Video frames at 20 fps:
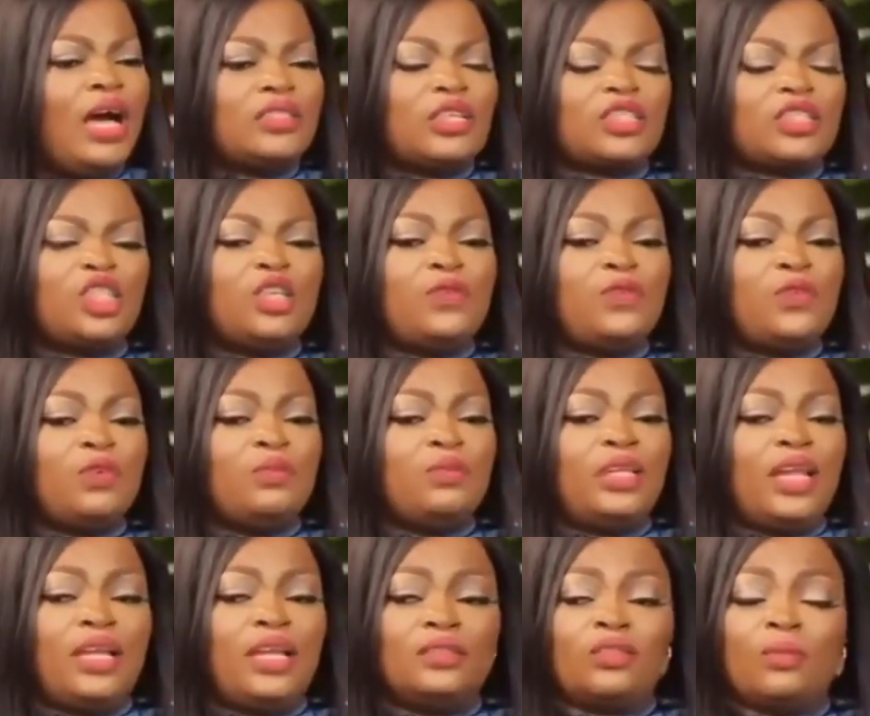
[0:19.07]
I was actually
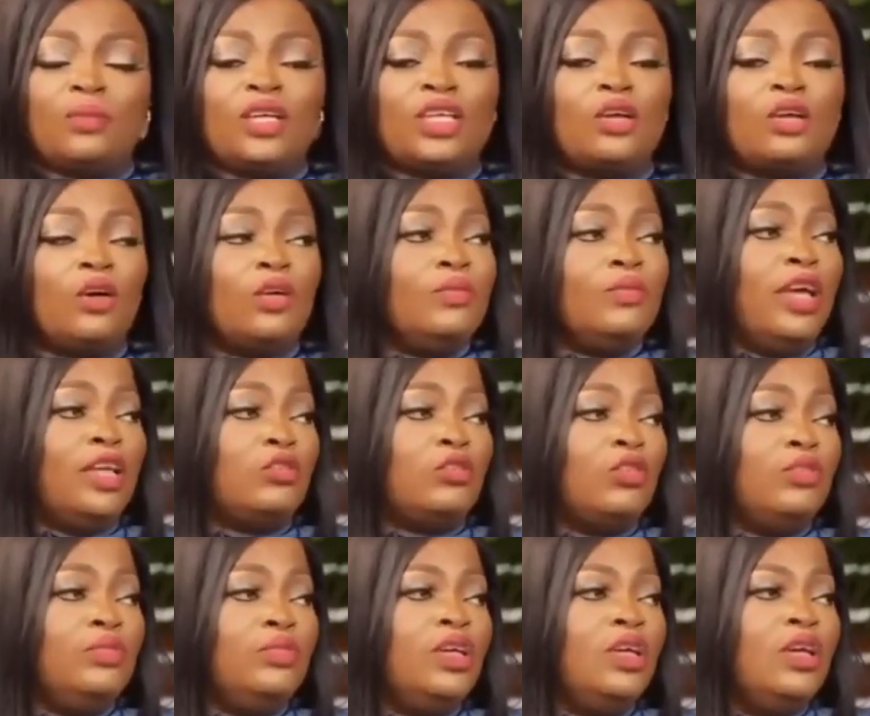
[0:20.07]
filming and somebody called me and
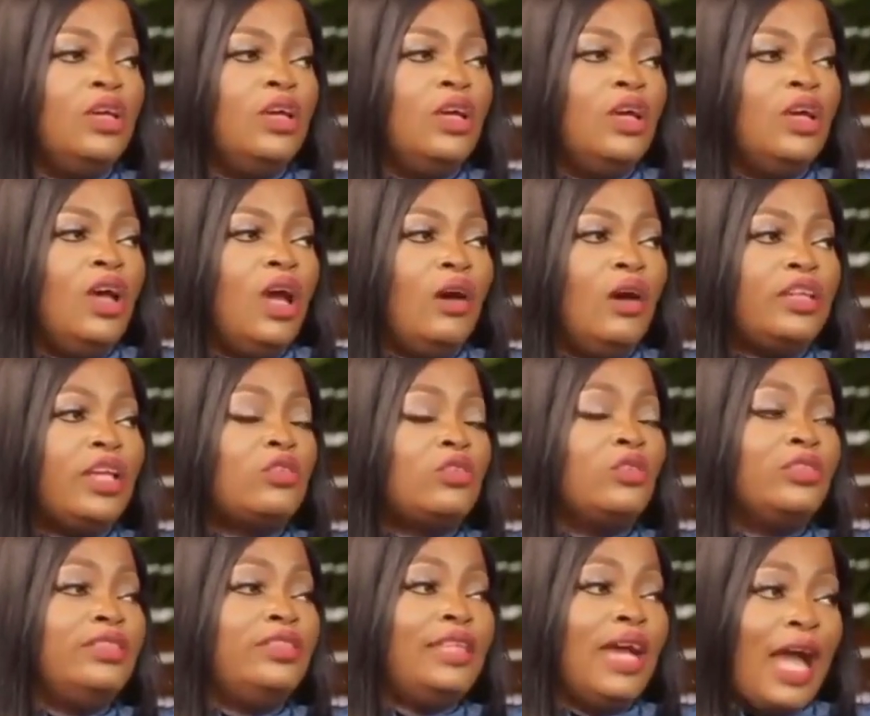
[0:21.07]
told me, I wanted
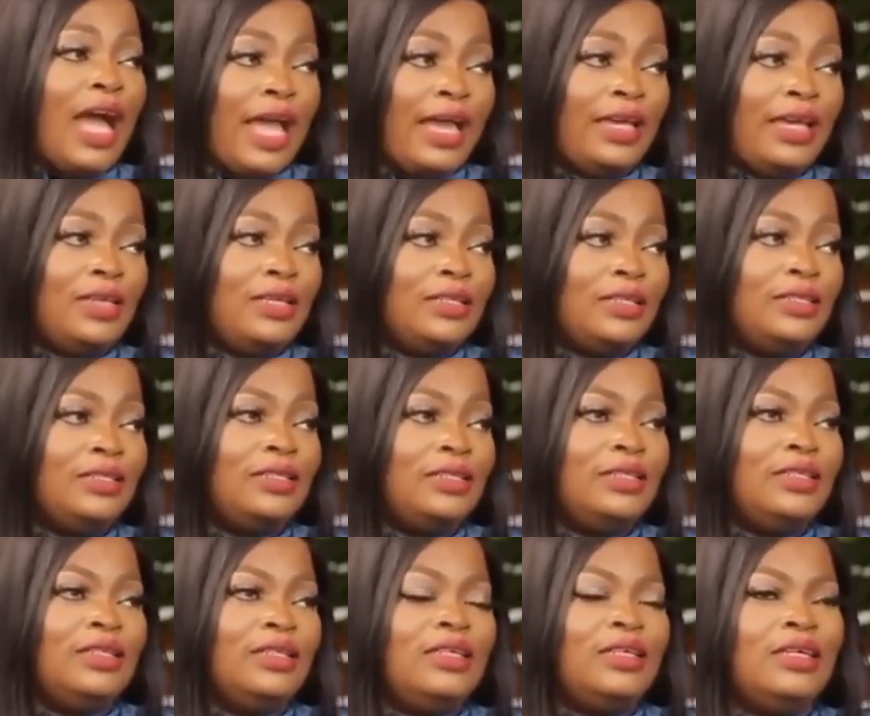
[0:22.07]
to die.
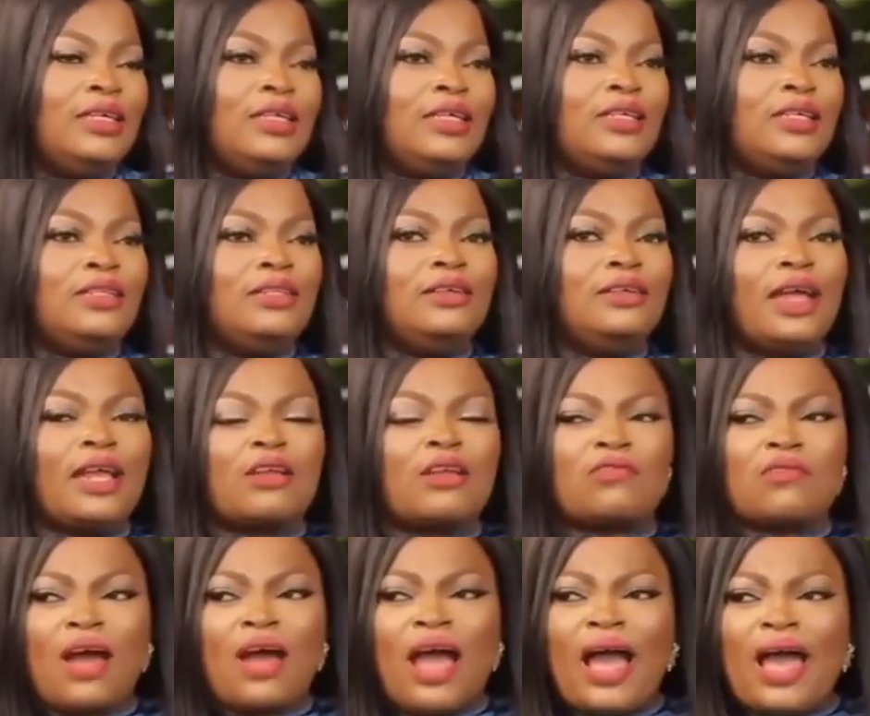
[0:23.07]
You know, I
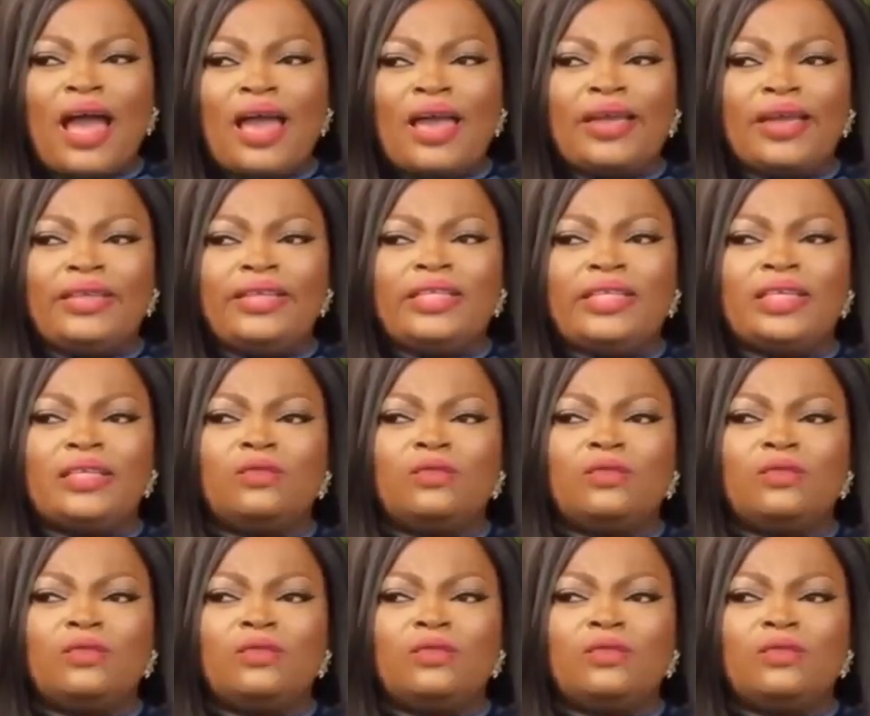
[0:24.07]
cried.